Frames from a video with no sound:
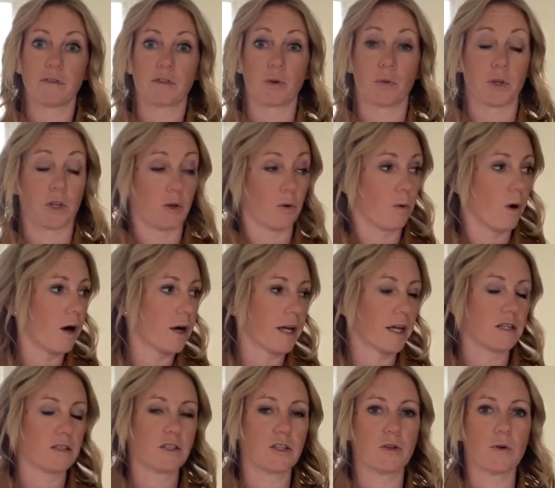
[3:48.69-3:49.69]
So when you walk
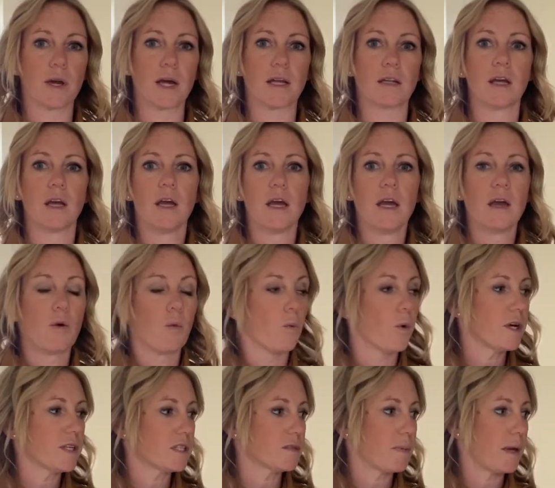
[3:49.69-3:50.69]
into it,
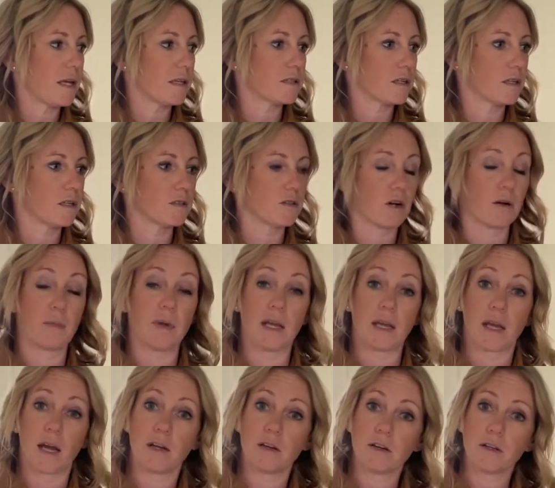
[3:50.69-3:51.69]
what spaces are
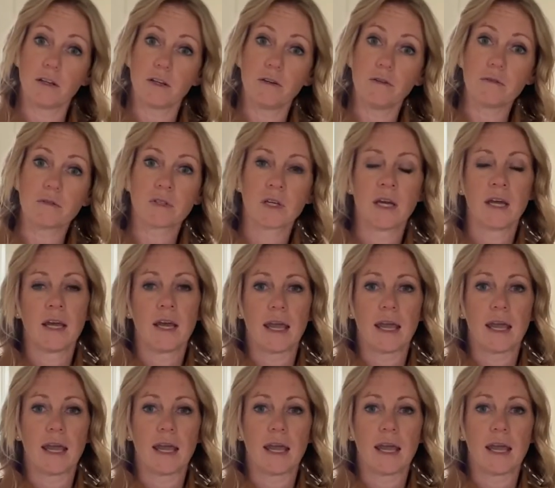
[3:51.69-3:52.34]
being underused,